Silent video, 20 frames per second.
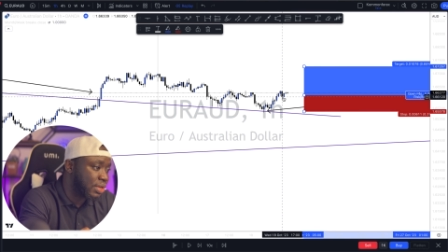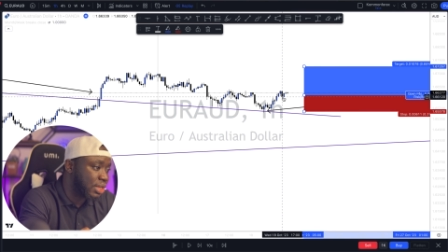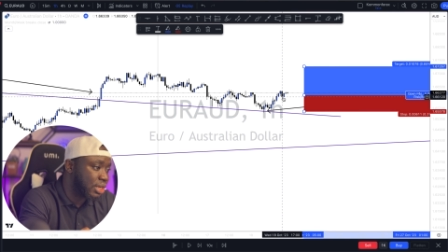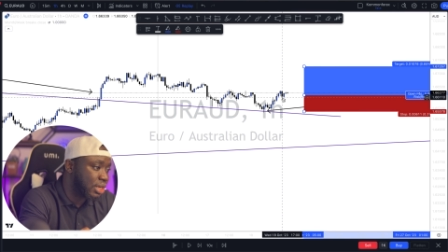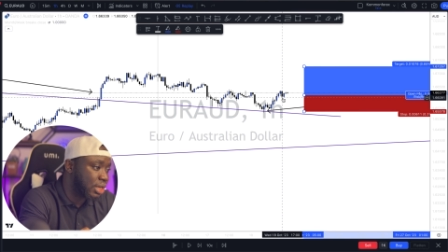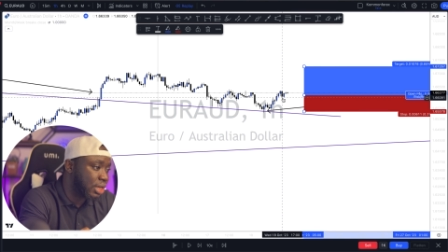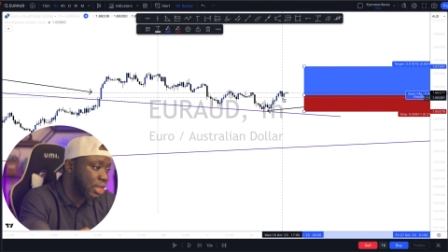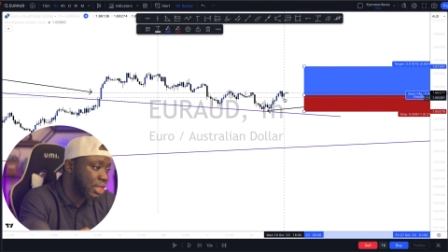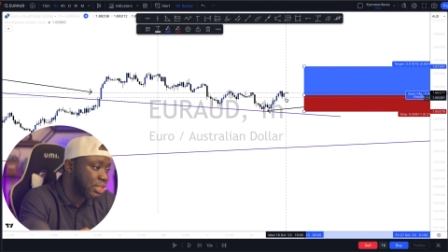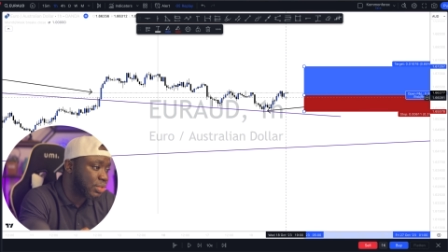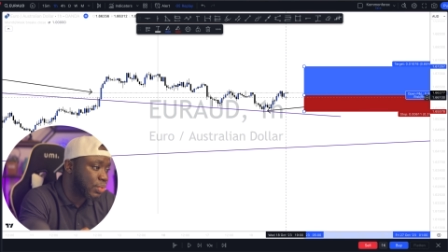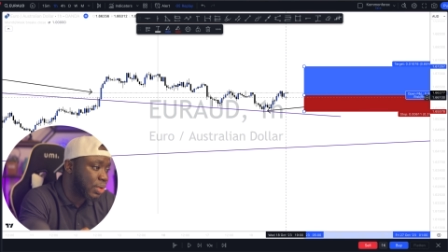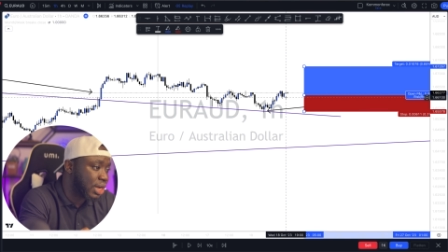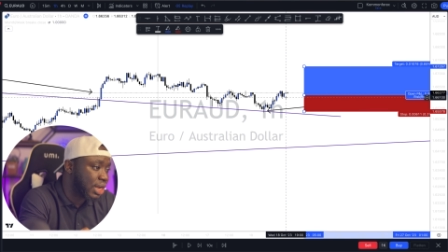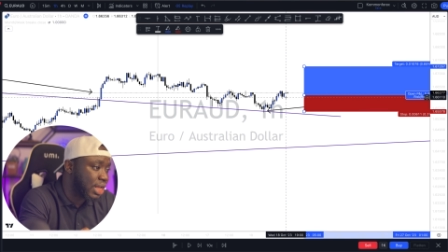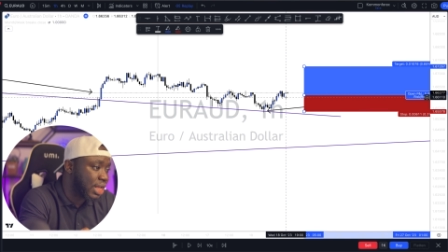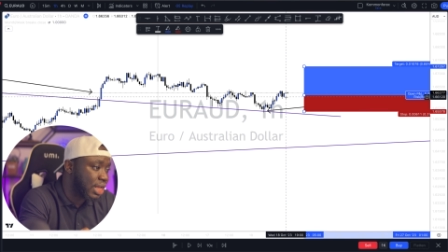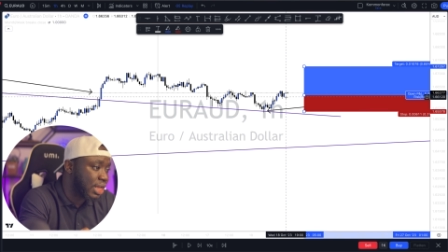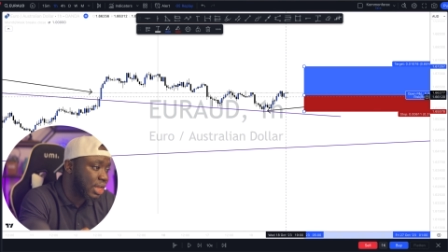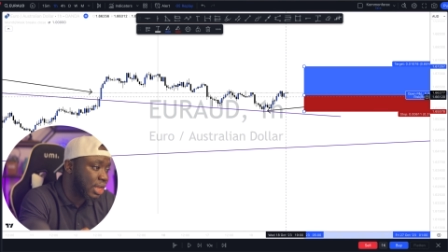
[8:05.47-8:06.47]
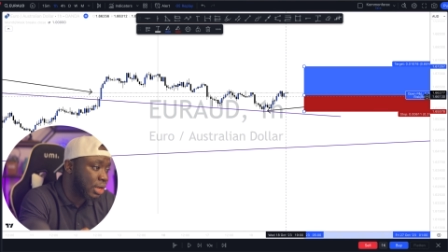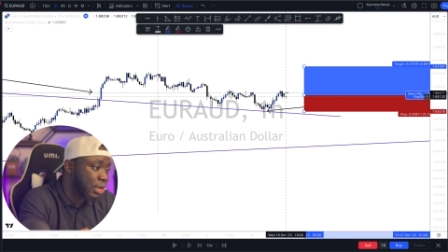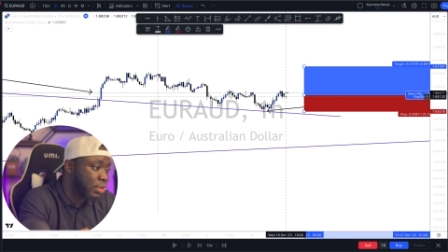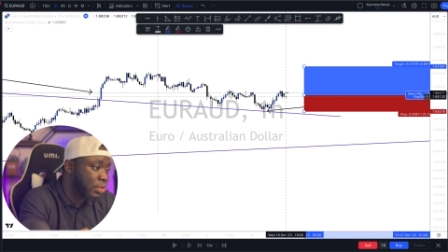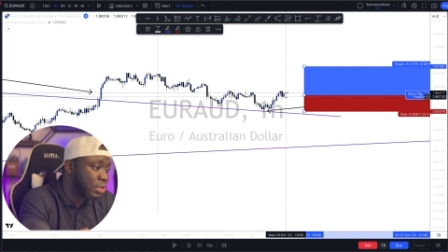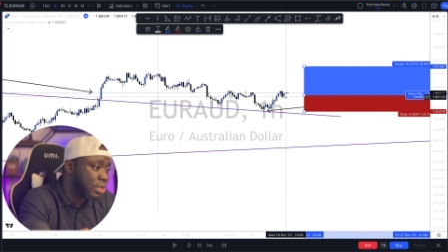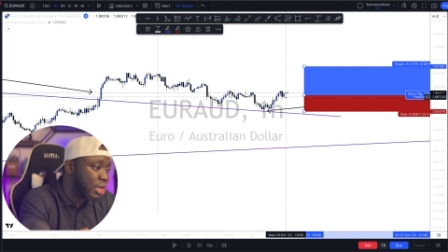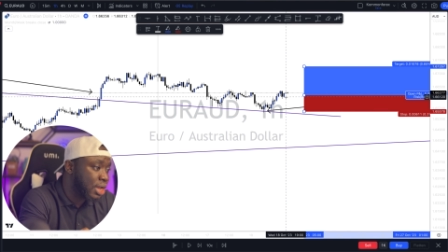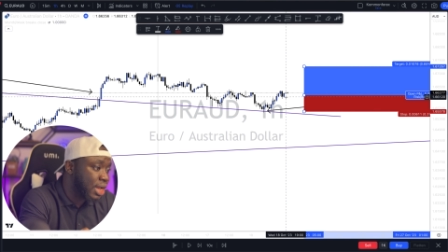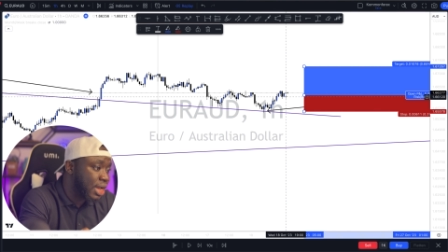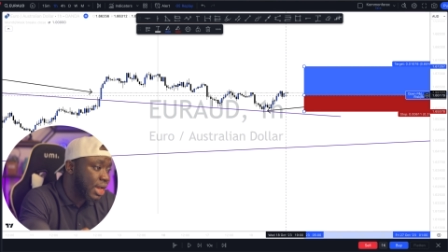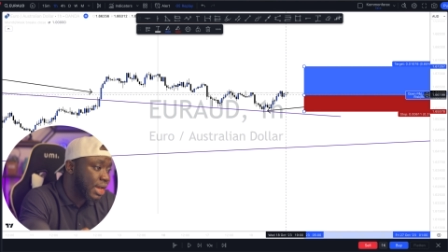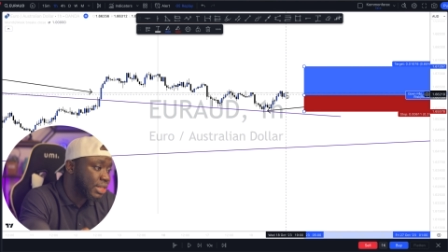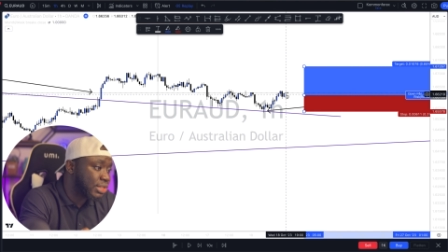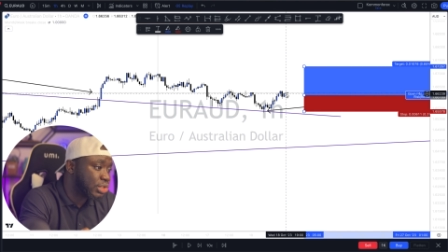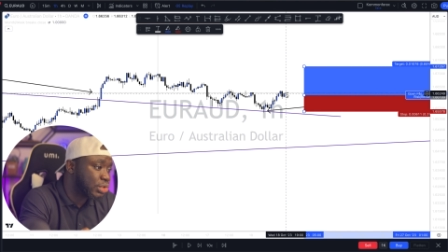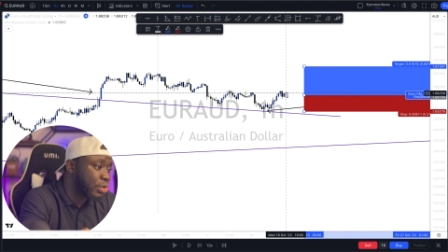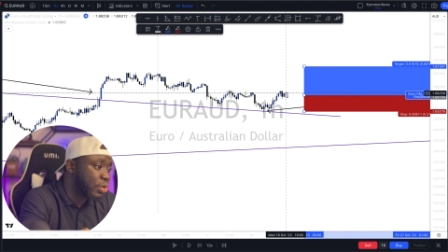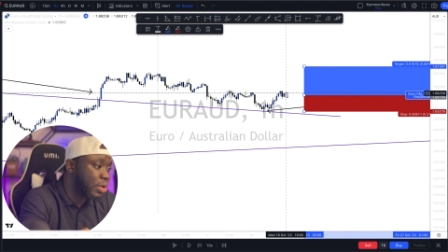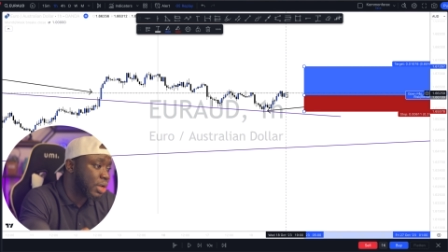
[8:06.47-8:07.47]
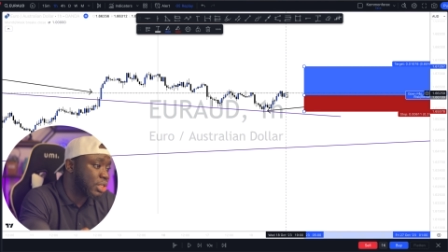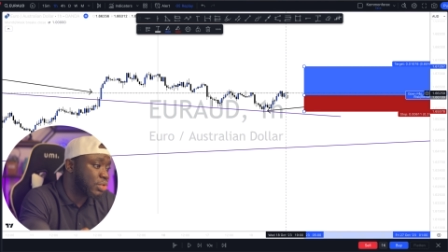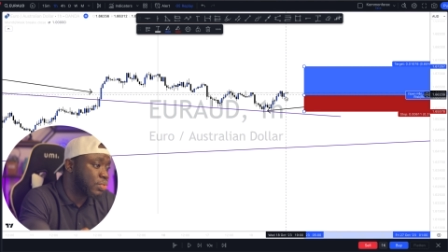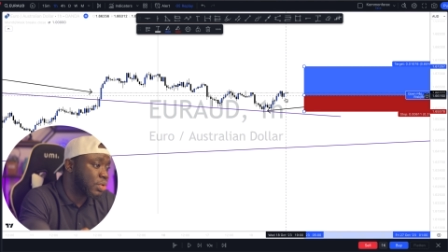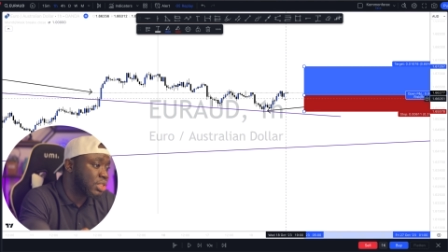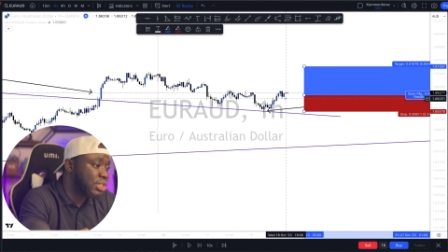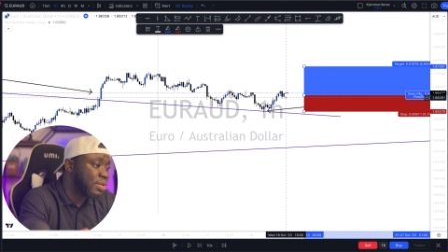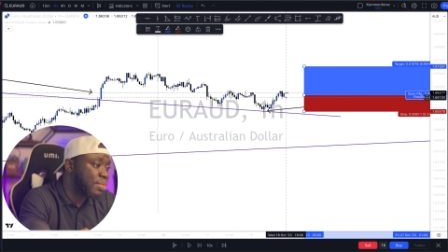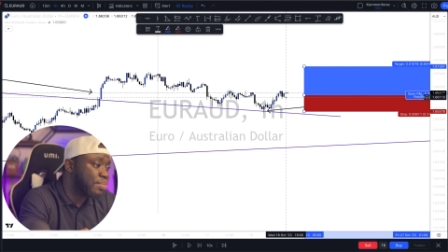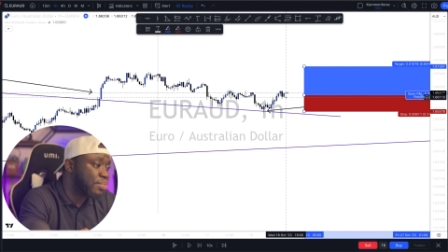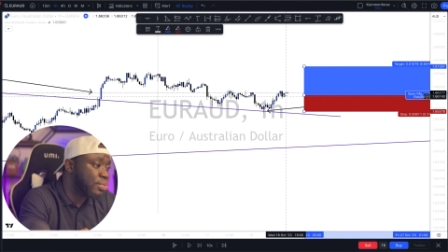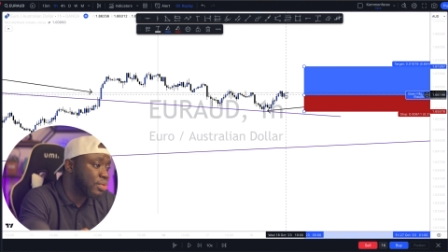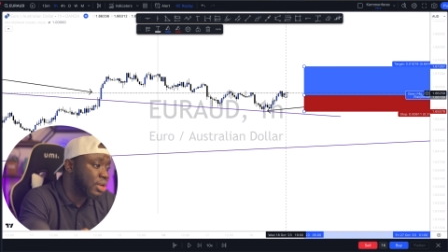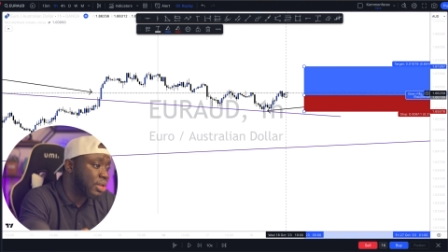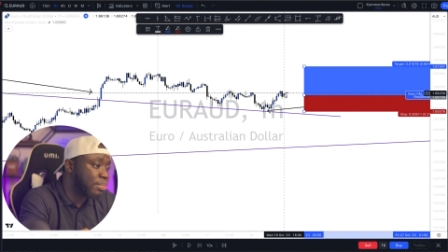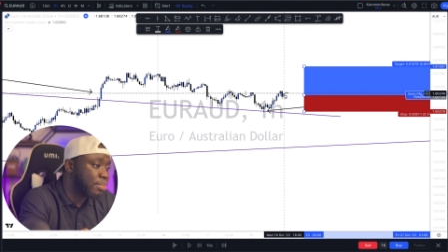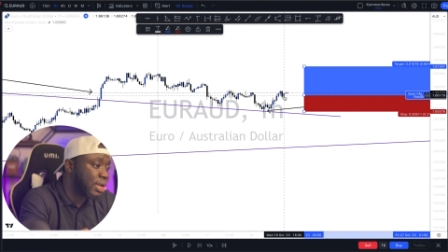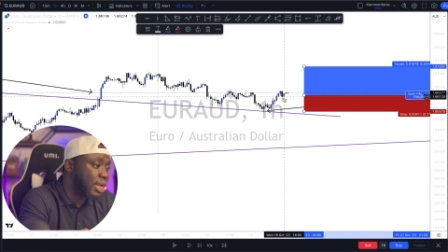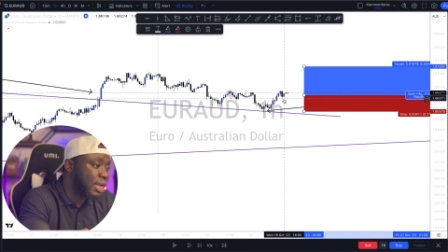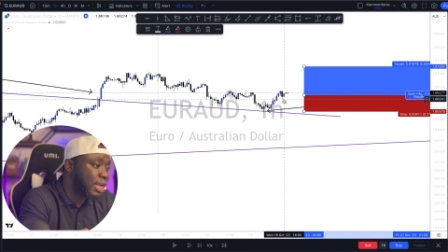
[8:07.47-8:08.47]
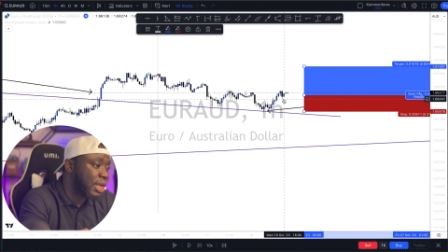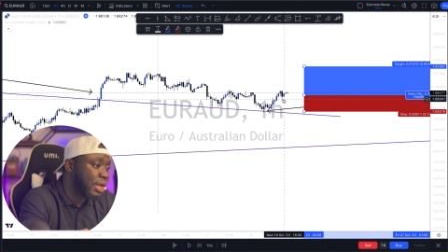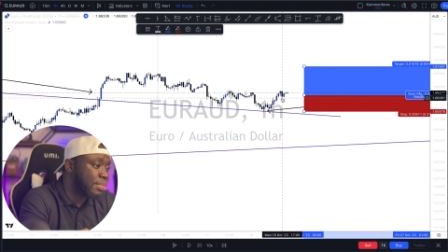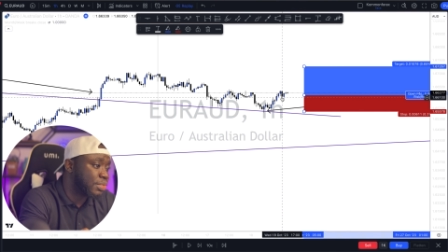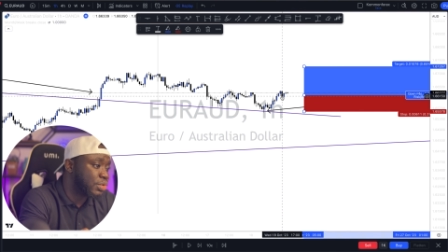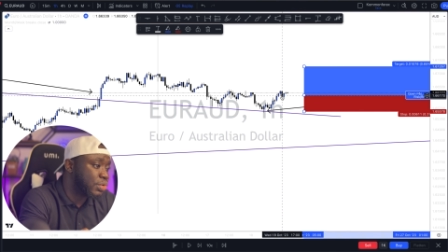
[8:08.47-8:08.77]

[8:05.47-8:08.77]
Then the next 1 hour candle, I saw it was pulling back up.